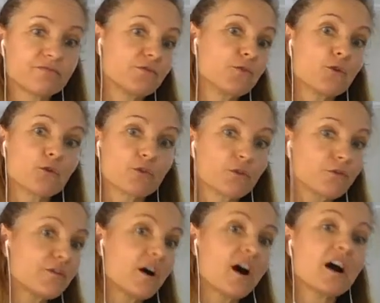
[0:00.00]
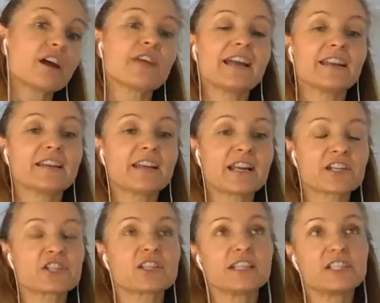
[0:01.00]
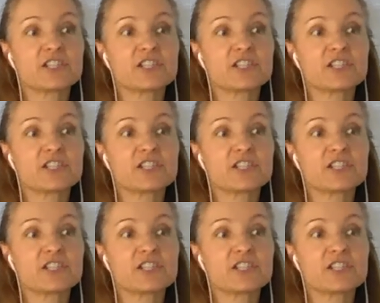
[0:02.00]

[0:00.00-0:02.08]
4 or 5, and it actually